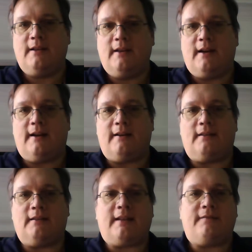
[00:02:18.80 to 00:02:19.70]
A
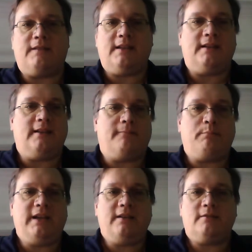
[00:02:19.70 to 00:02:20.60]
lot of the
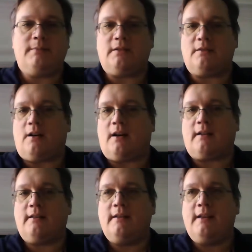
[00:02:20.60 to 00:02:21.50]
impeachment talk
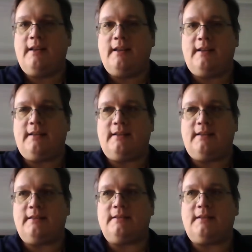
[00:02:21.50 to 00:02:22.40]

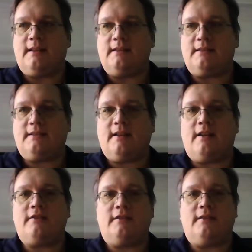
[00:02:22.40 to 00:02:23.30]
is a
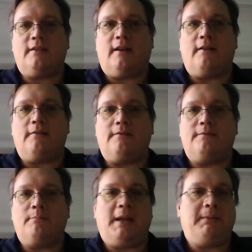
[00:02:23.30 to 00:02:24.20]
discussion of
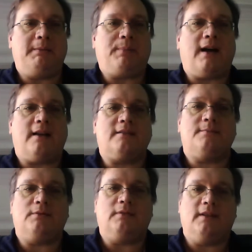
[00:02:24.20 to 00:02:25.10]
maybe
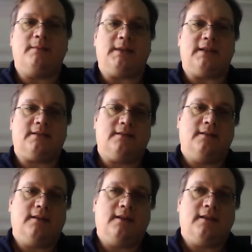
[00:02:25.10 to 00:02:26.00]
possible limits
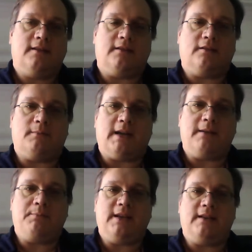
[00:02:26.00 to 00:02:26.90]
that there might
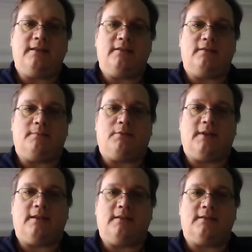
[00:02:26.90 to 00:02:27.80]
be to the
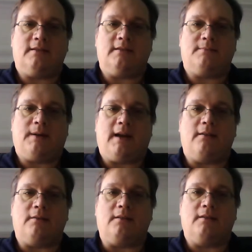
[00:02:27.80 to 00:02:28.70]
president's
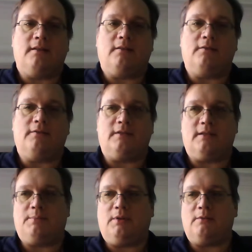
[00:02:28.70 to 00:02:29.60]
power over
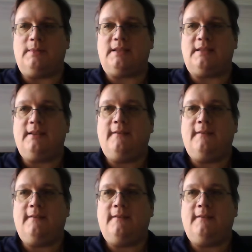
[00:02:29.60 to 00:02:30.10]
diplomacy.